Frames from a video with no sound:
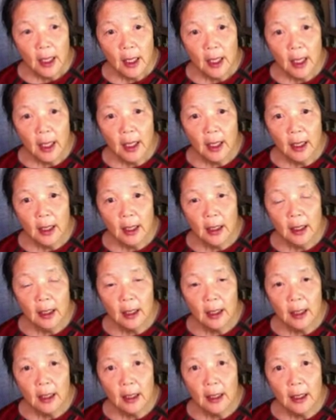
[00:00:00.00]
And
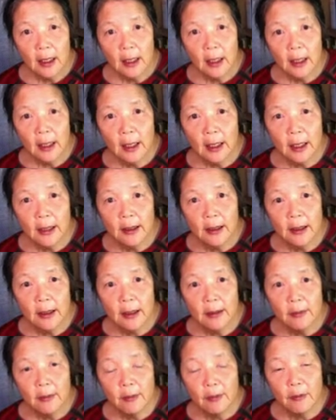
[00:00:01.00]

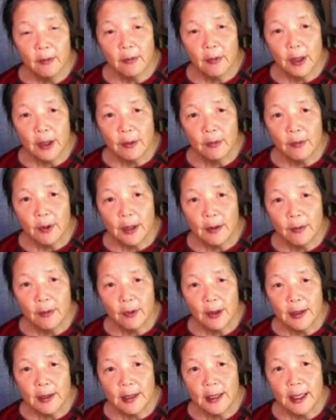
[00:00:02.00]

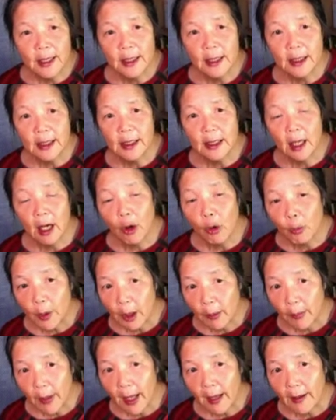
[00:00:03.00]
we said that
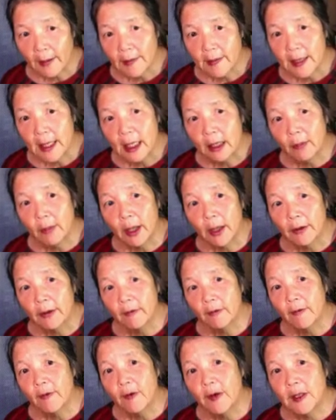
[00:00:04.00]
homeopaths think about the
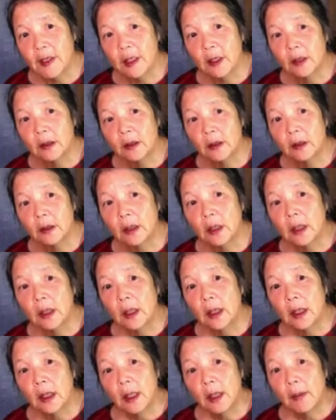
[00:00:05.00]
physical
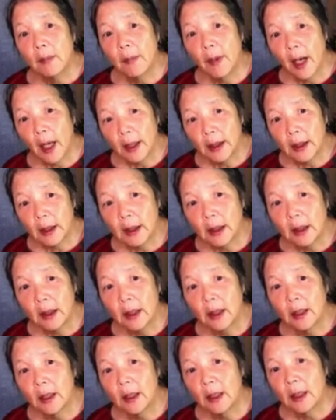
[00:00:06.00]
body,
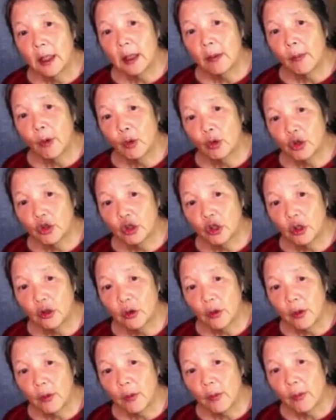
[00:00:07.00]
the
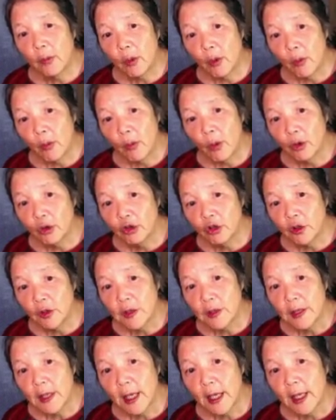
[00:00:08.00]

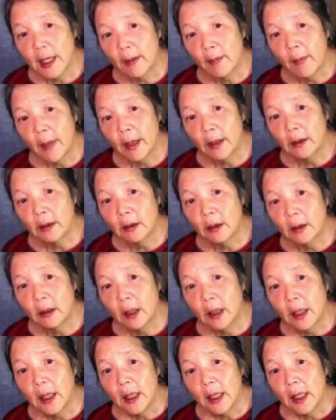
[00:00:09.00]
emotions, and the mental.